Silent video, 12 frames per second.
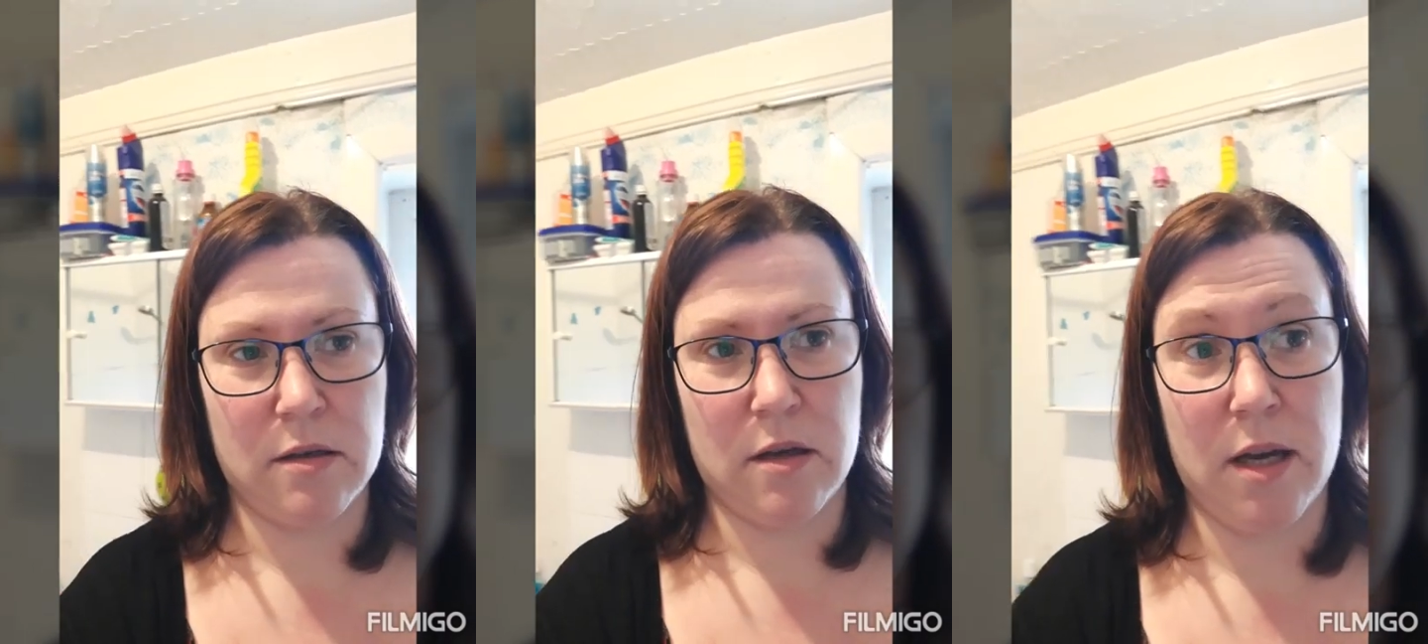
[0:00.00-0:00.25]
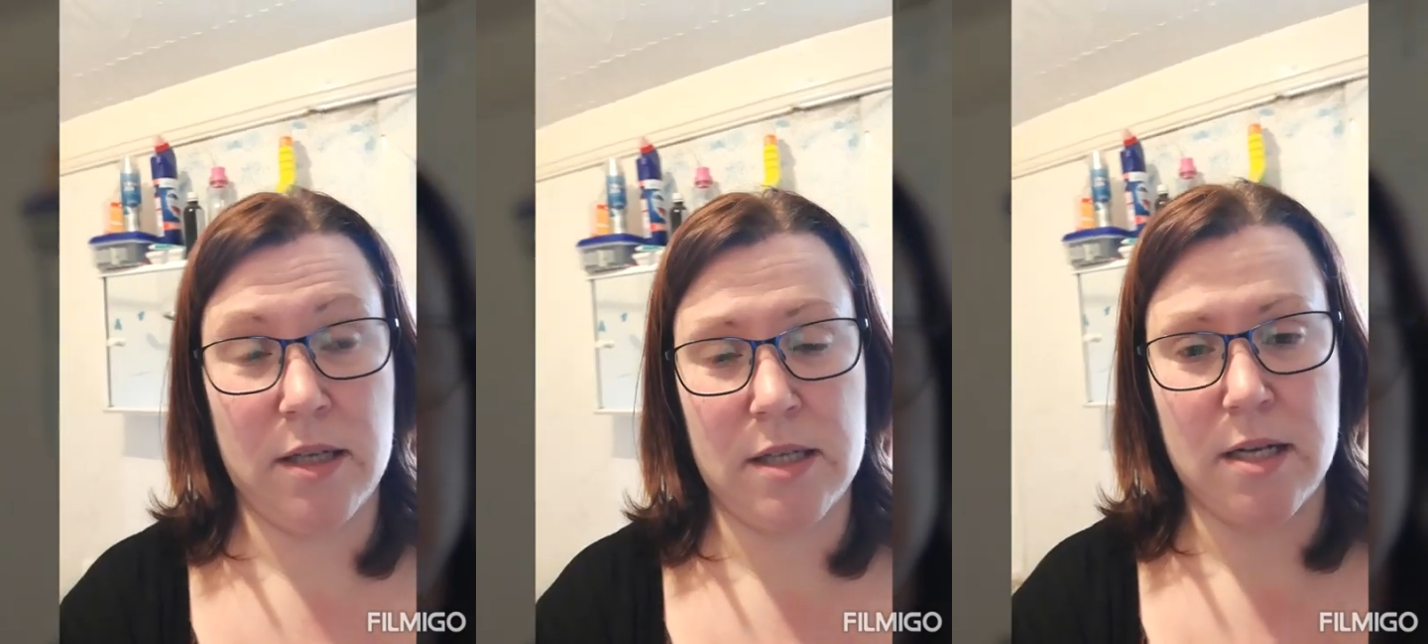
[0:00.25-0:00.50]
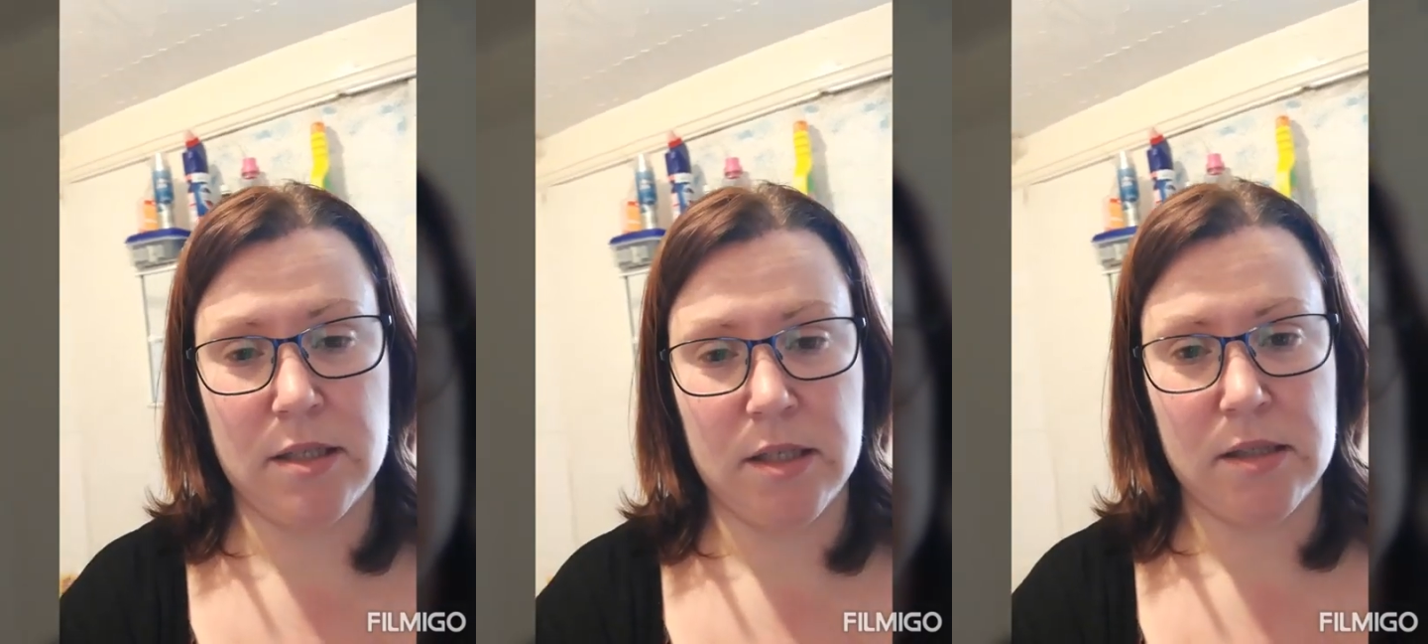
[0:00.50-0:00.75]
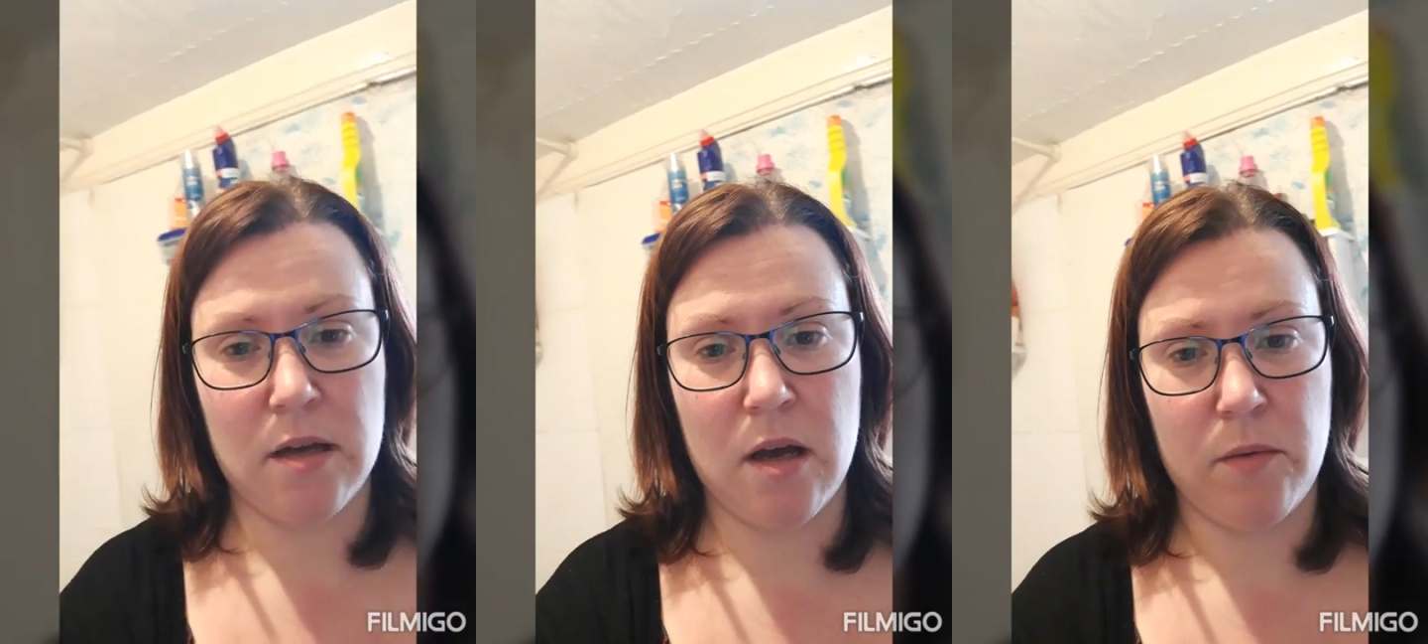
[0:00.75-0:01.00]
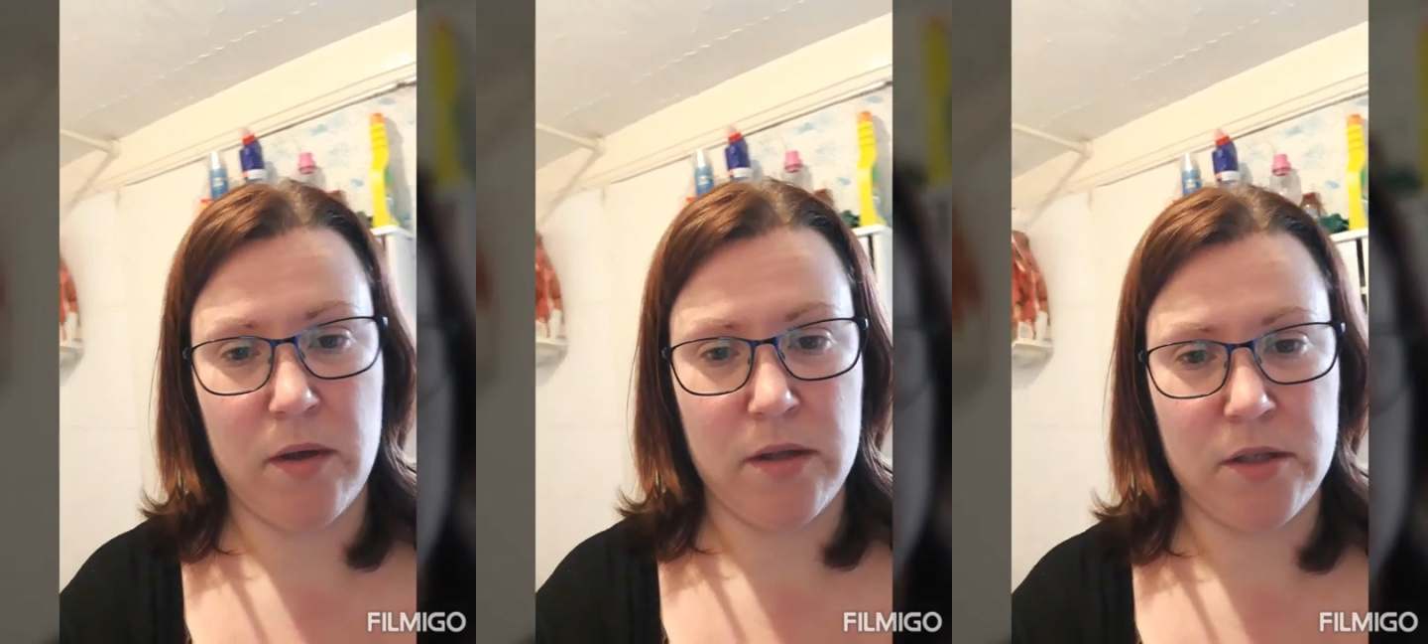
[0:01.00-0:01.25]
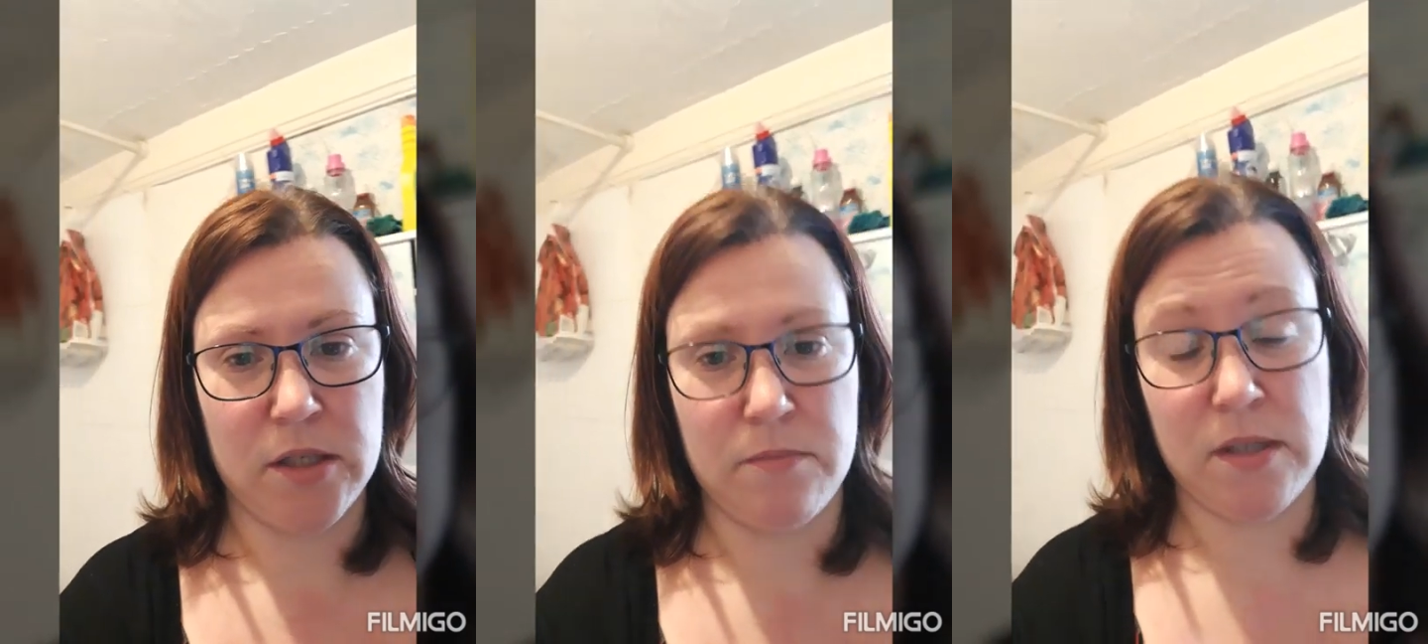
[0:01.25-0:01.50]
I tend to start with
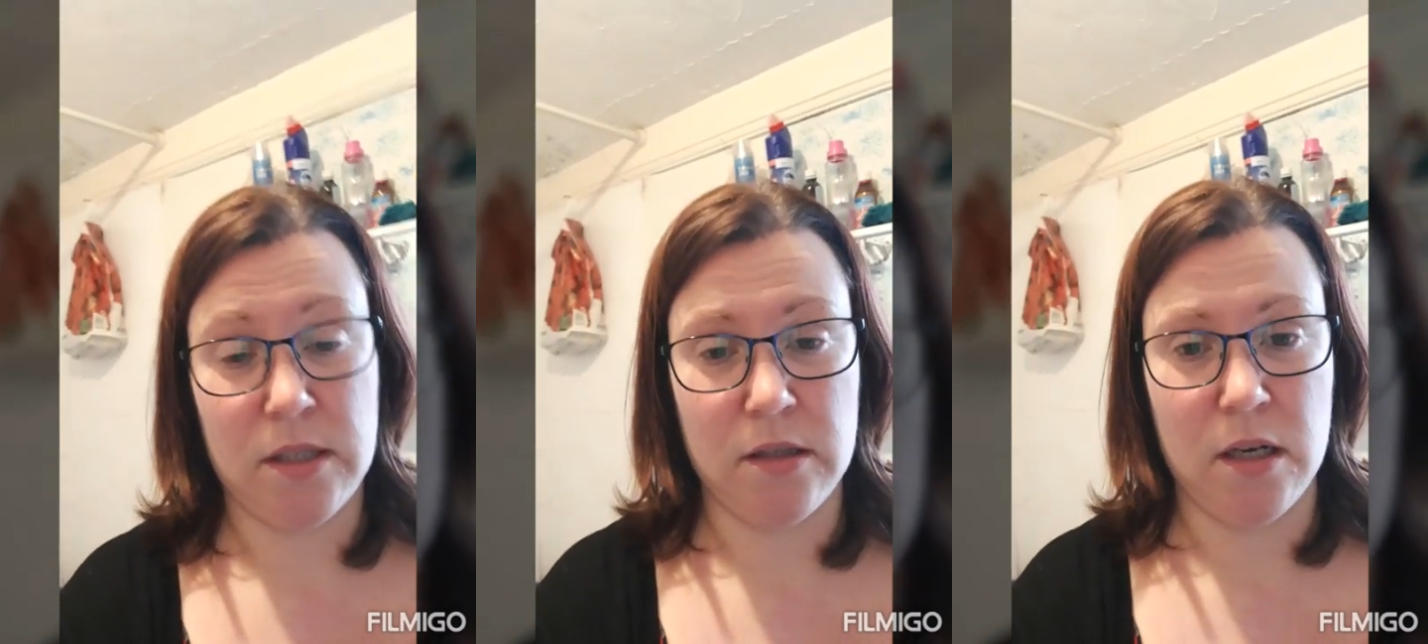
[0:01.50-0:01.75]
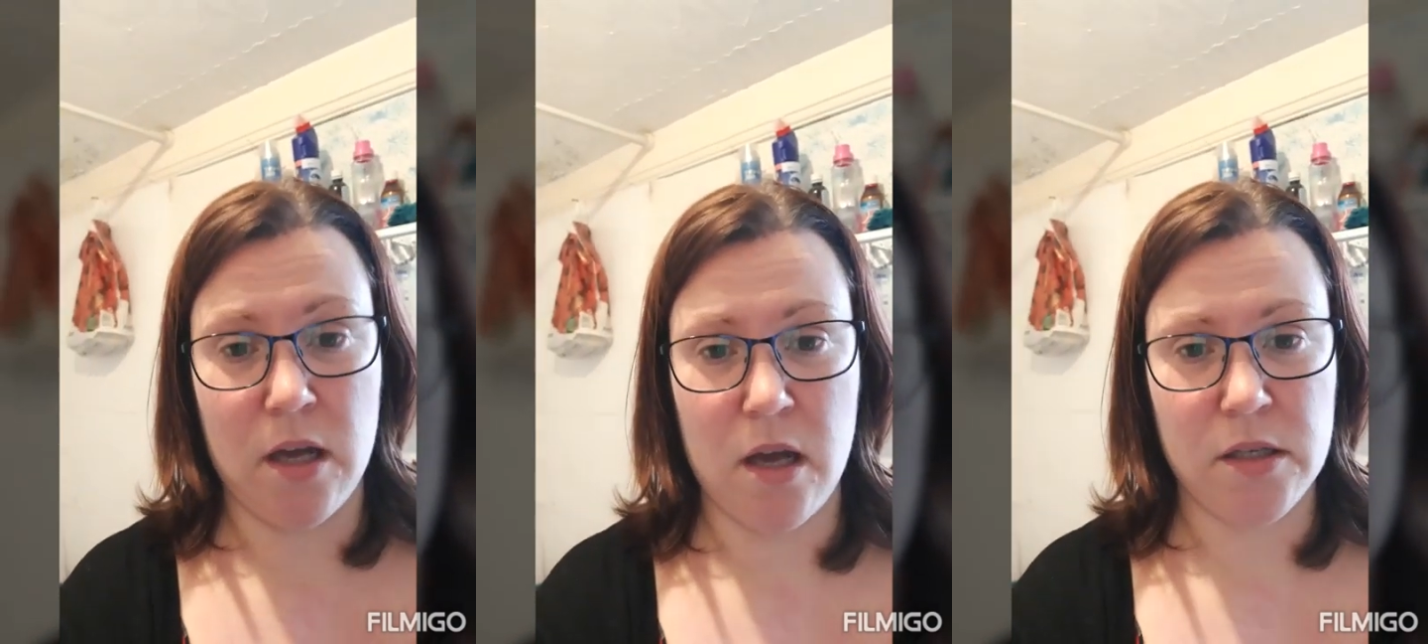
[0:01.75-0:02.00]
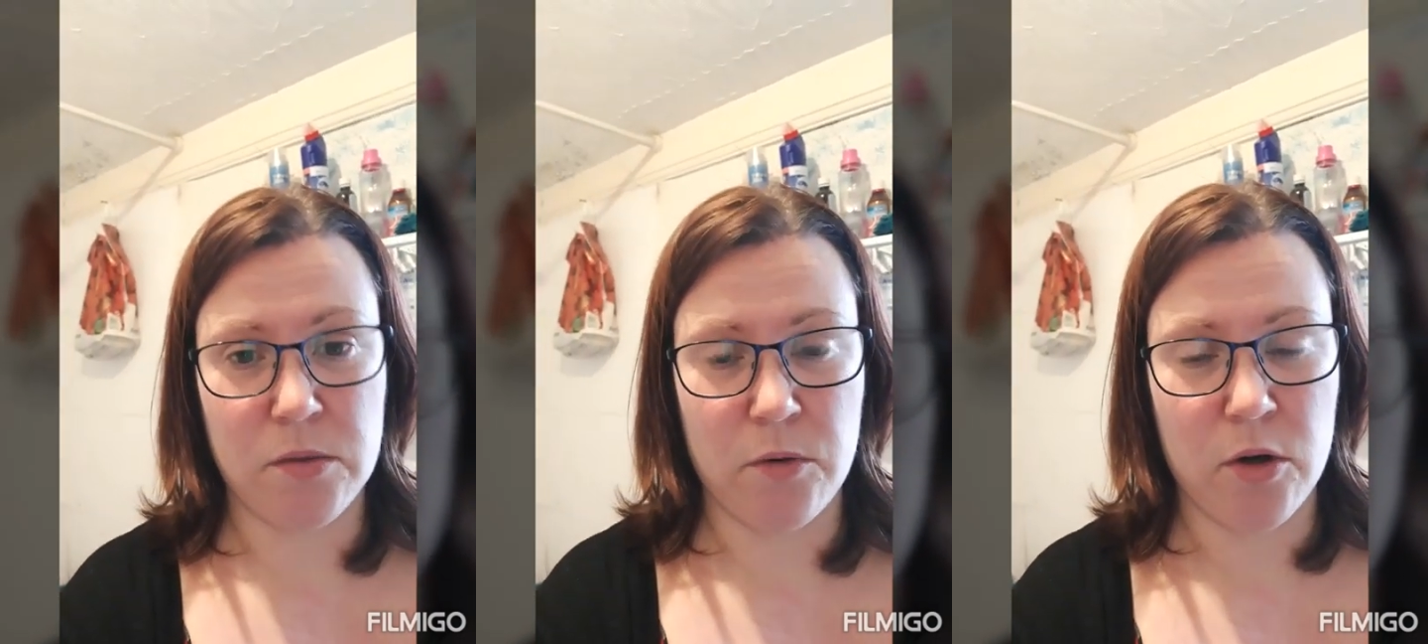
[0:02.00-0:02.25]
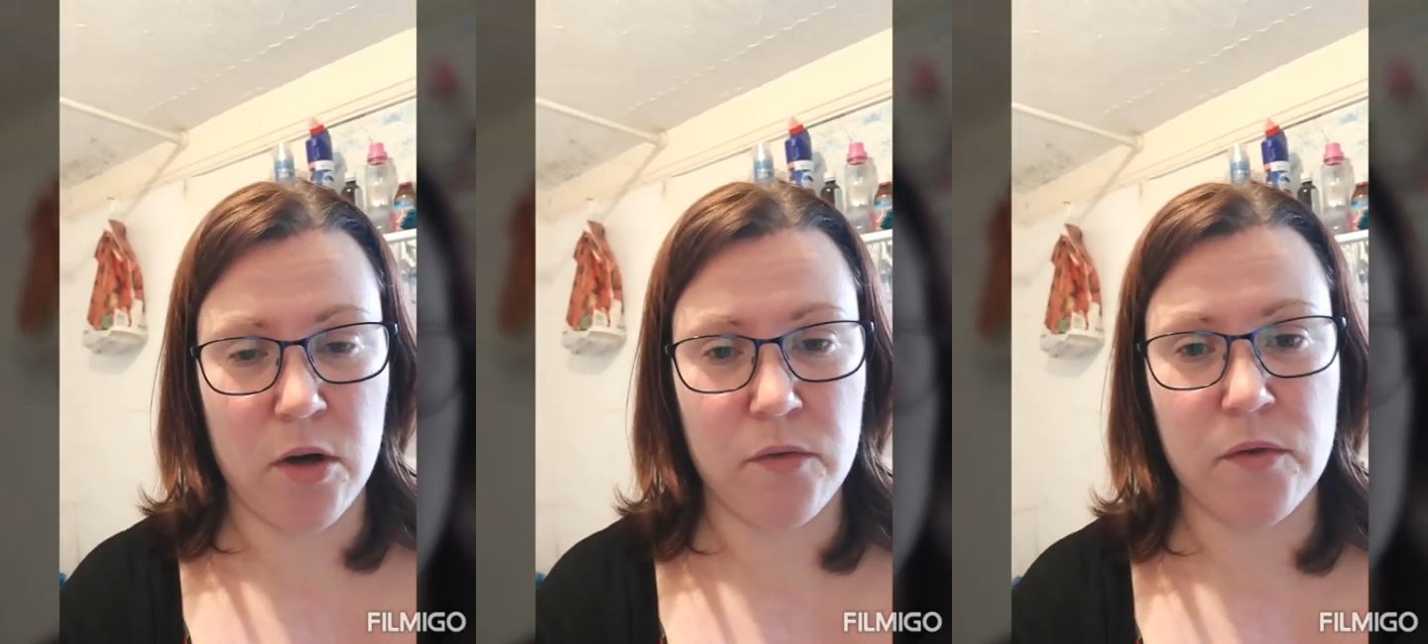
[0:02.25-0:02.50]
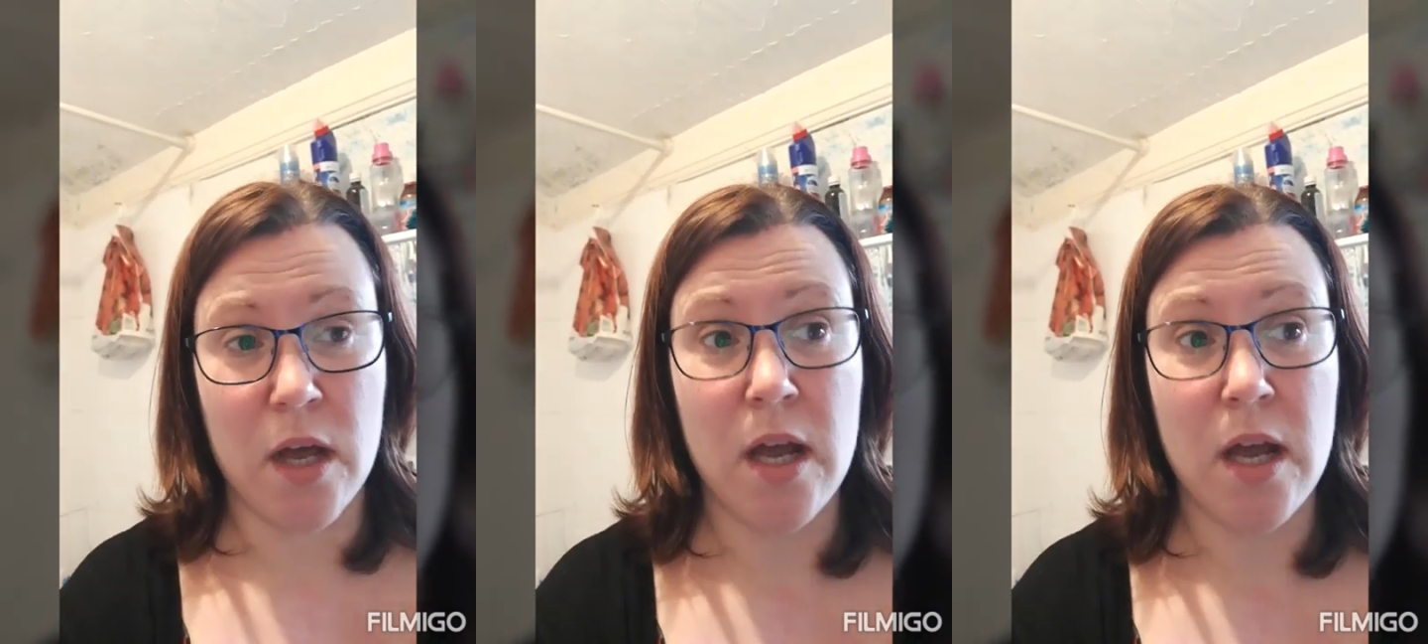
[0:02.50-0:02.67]
just missing the last one off,